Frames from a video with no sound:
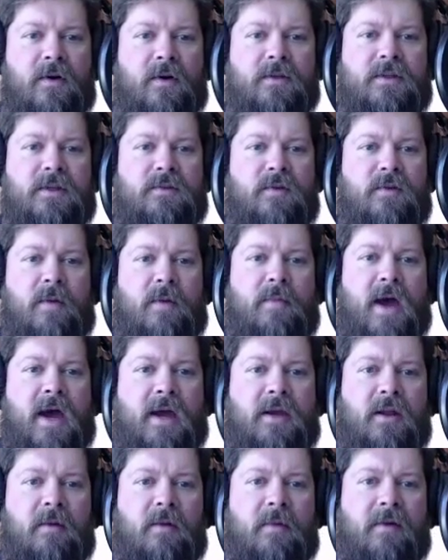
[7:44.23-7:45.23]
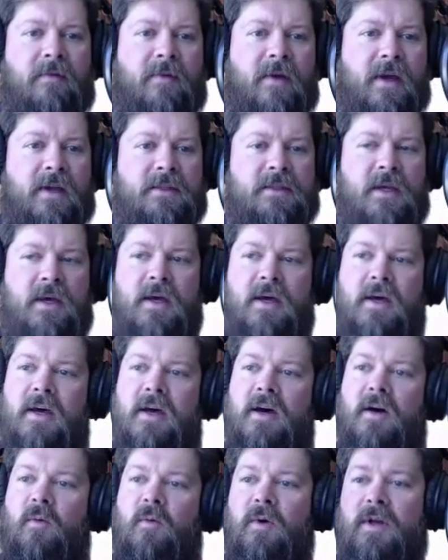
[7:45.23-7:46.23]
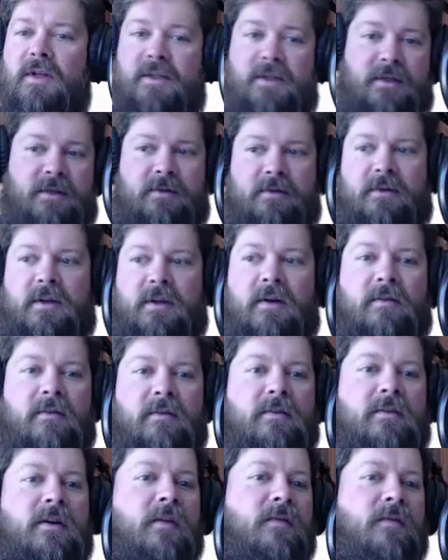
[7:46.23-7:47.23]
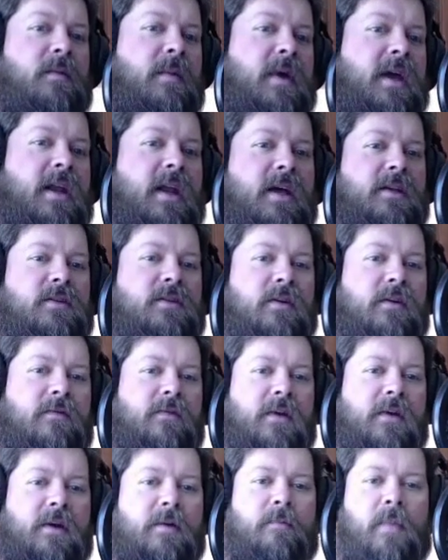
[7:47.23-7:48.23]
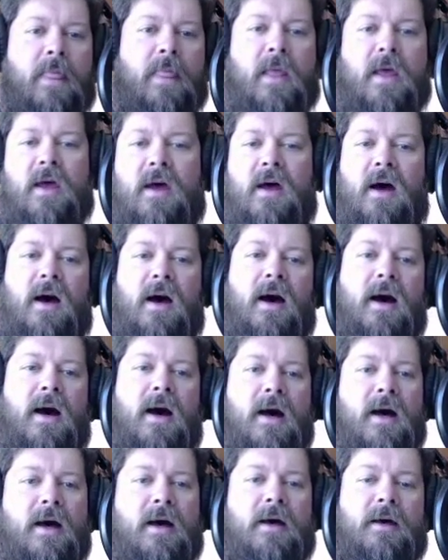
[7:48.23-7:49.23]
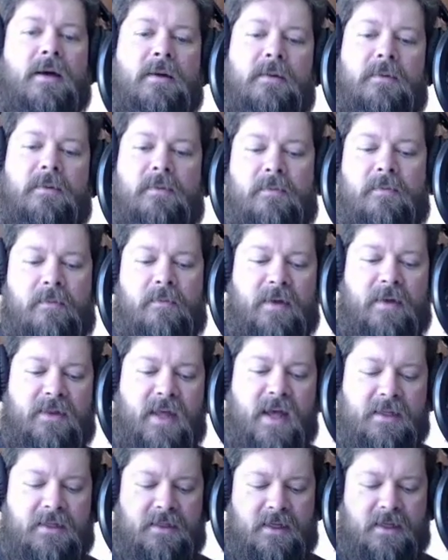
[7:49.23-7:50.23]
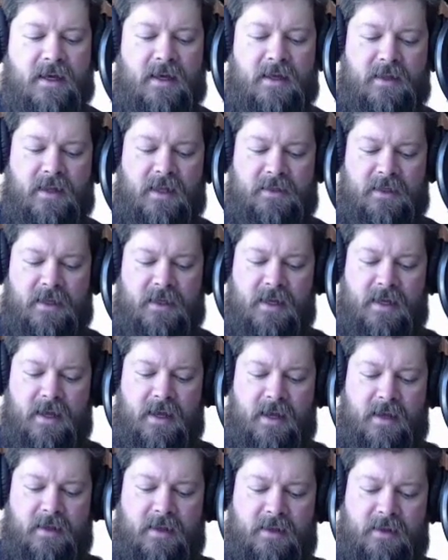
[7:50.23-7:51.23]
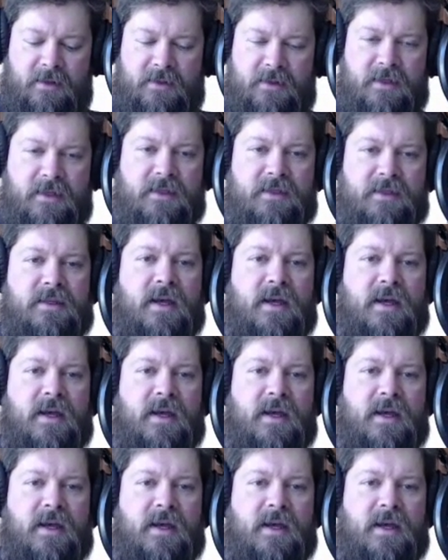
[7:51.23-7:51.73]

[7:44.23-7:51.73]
is right back into my face, which, good for me, not so good for you. But that's it. This is